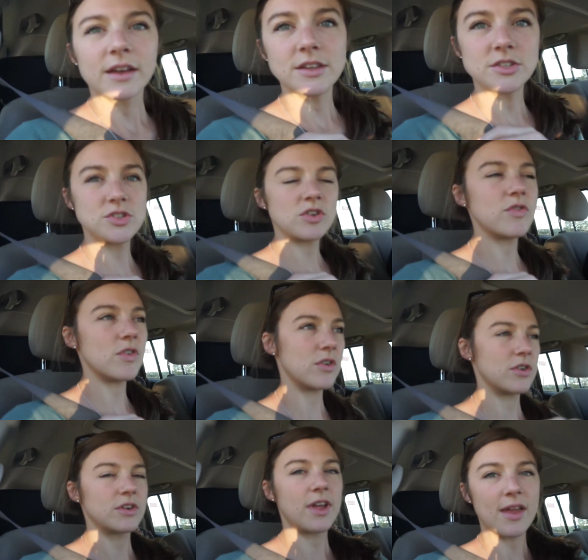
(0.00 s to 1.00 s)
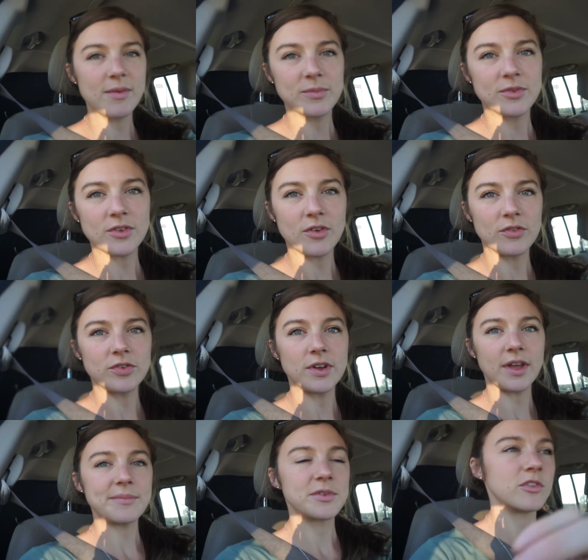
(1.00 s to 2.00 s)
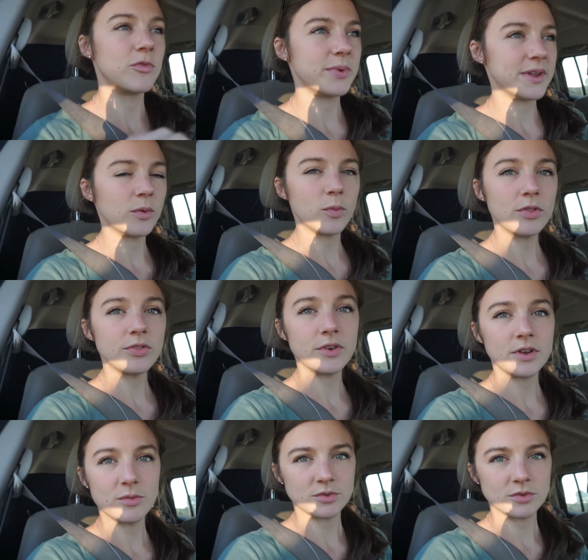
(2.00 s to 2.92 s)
Because so far her games, all of her games have been at 1.30,